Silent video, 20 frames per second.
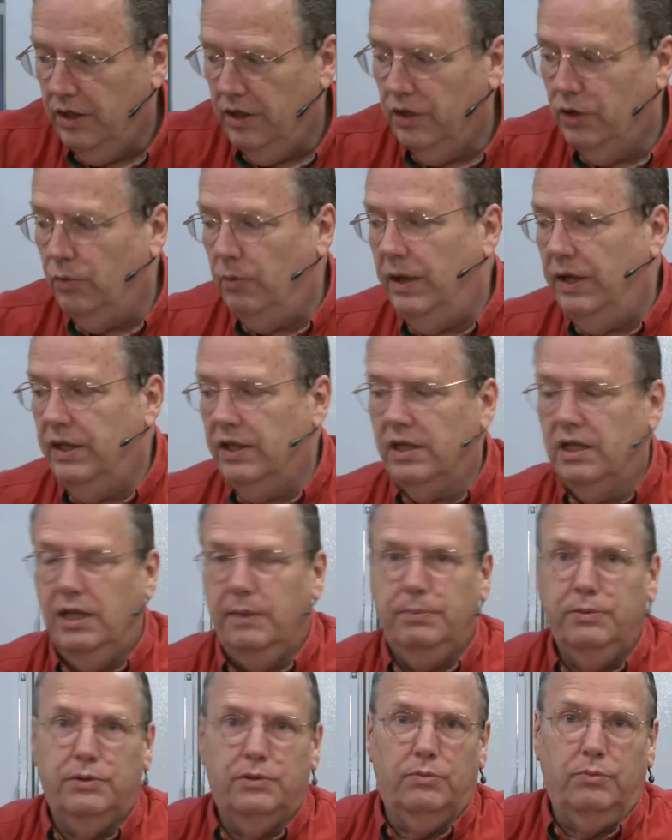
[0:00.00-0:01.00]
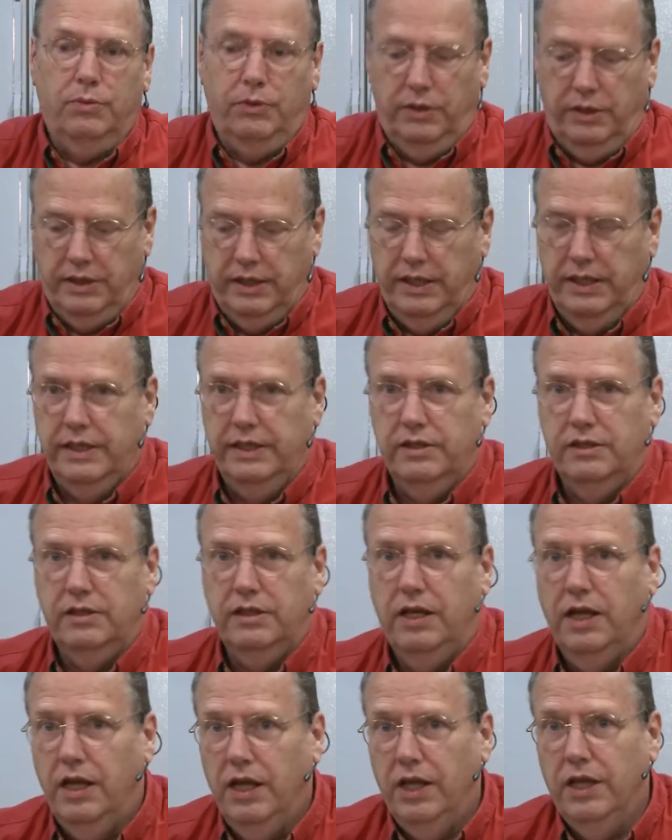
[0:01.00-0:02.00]
the way the clippers work
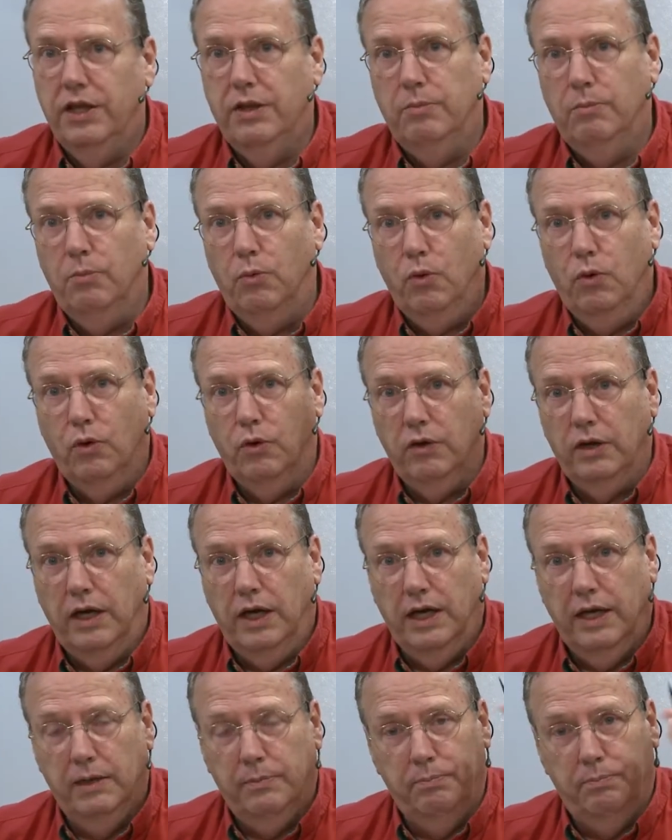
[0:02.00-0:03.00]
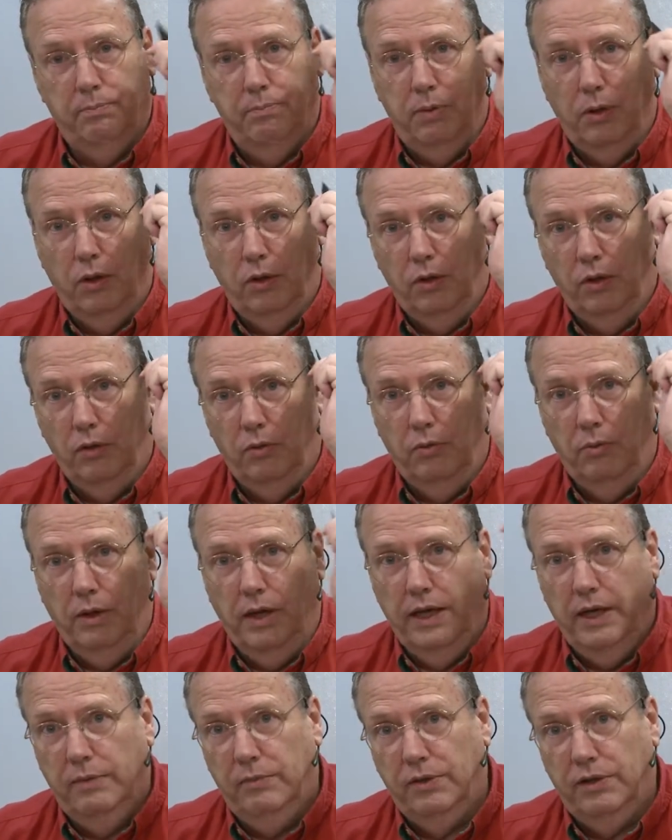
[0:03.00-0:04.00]
is the more I pull
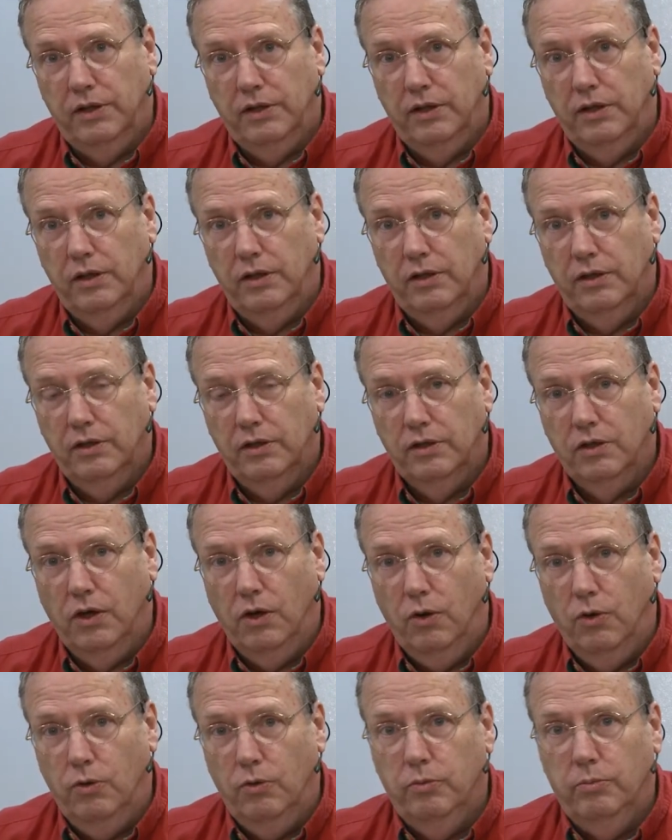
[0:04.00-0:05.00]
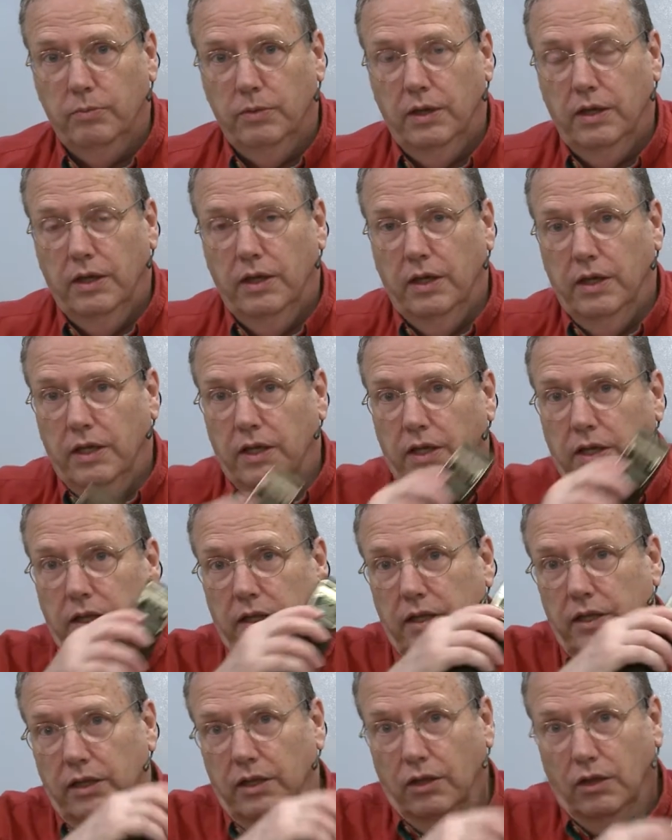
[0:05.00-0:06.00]
away with the comb,
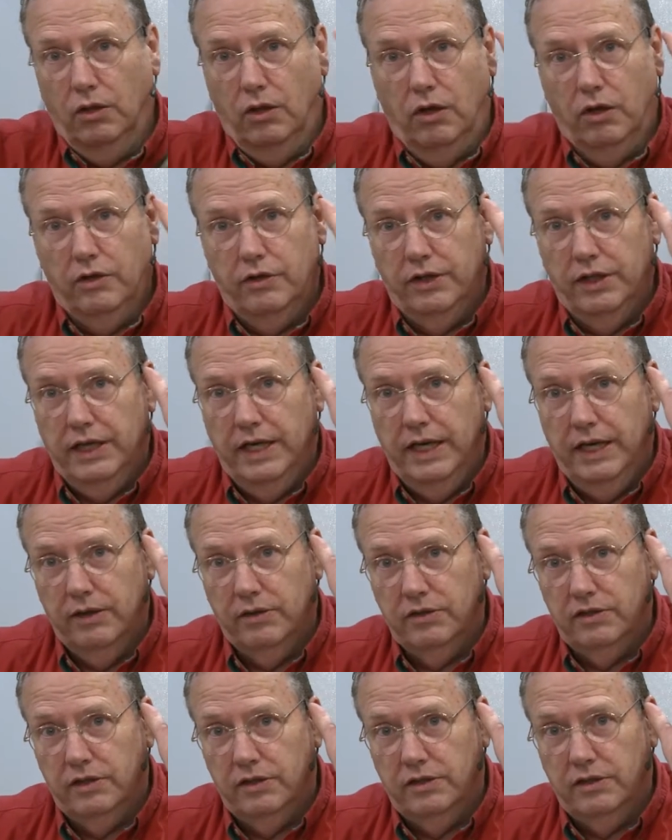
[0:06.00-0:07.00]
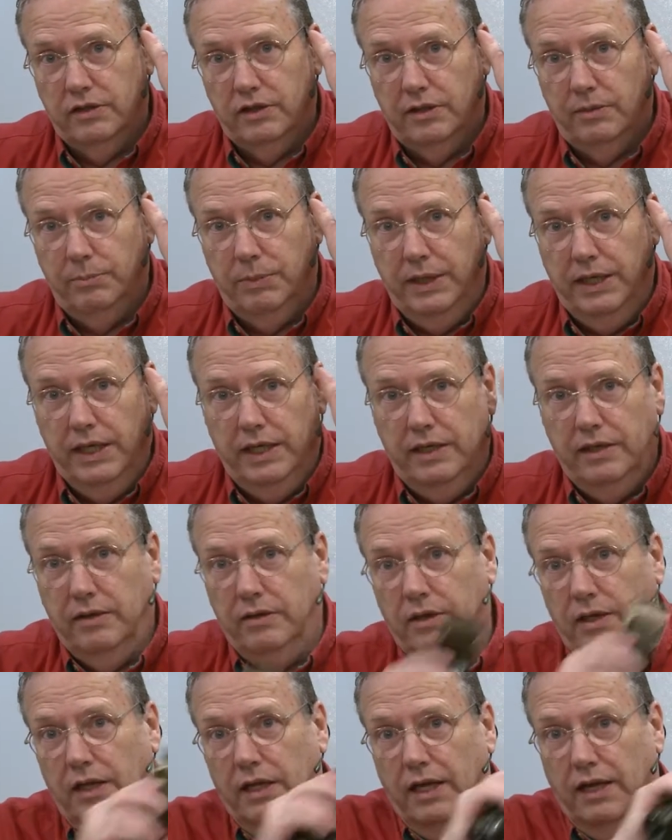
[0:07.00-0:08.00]
the longer the hairs that's going to be in it
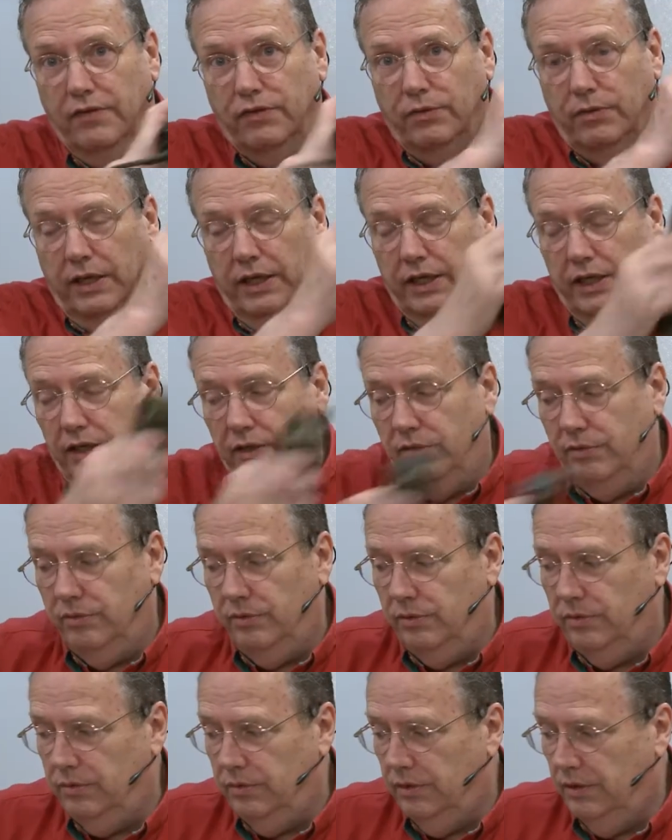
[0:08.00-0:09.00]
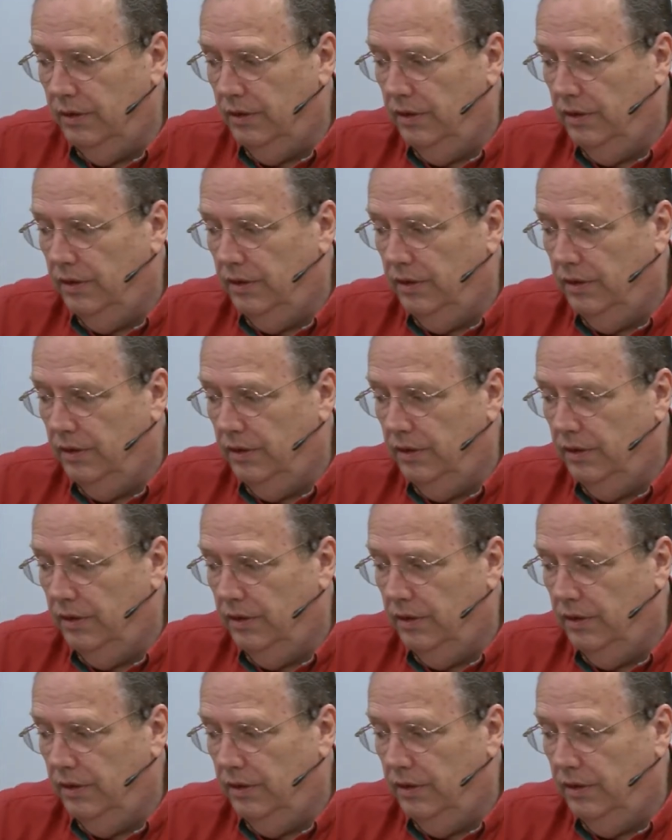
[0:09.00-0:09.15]
after I get through